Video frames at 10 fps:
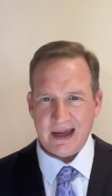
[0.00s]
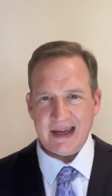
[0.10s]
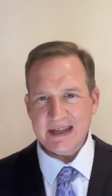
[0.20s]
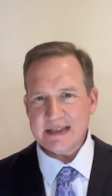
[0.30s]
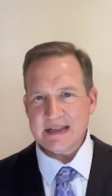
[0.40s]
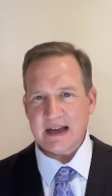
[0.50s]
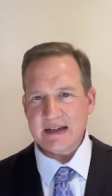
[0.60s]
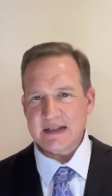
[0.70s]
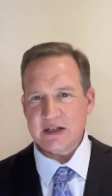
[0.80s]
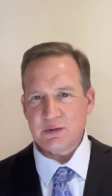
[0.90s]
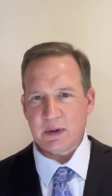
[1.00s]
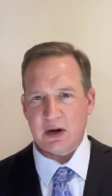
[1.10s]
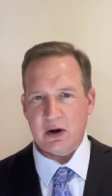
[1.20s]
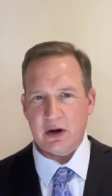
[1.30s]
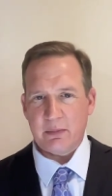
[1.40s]
Insight
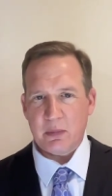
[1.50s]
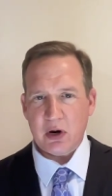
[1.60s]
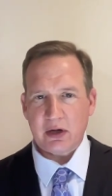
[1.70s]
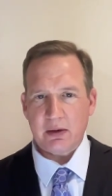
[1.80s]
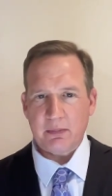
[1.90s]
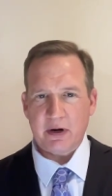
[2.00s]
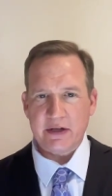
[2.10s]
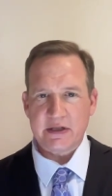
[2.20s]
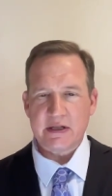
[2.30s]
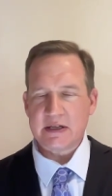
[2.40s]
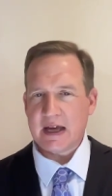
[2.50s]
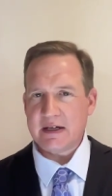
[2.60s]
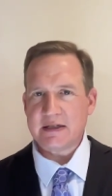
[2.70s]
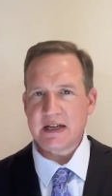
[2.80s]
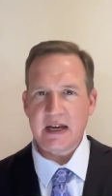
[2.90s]
disregarded market prices
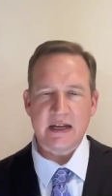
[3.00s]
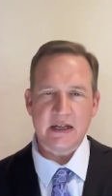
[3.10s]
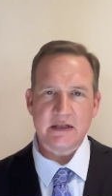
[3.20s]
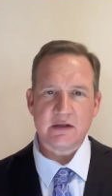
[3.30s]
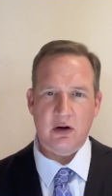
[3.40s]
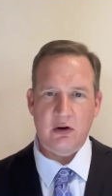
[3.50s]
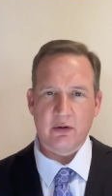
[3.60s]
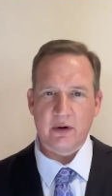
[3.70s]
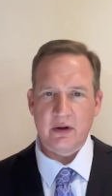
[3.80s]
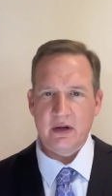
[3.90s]
and set its own